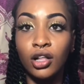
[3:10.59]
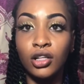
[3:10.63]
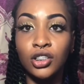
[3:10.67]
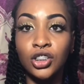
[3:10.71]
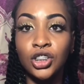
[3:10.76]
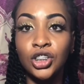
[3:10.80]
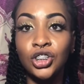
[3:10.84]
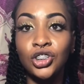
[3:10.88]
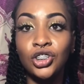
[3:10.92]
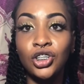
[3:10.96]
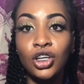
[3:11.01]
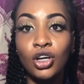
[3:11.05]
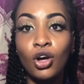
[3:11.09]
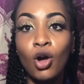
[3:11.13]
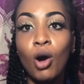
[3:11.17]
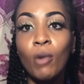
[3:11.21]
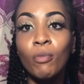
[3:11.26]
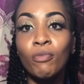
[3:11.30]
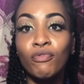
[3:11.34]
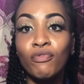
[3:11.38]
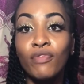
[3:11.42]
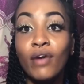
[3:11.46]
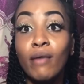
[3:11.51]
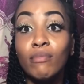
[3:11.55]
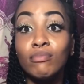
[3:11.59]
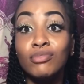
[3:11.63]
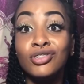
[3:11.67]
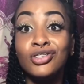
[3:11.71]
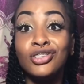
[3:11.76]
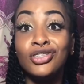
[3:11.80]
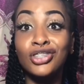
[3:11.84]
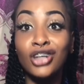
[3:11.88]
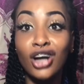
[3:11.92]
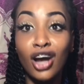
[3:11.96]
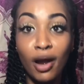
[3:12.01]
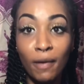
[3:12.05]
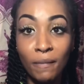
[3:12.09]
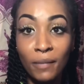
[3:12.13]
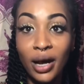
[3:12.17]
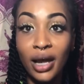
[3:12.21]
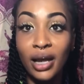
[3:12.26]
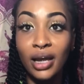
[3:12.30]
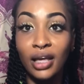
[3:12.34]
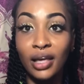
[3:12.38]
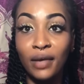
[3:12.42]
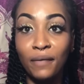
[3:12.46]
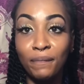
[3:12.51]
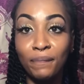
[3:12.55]
she come from
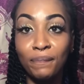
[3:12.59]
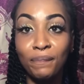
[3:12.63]
Germany.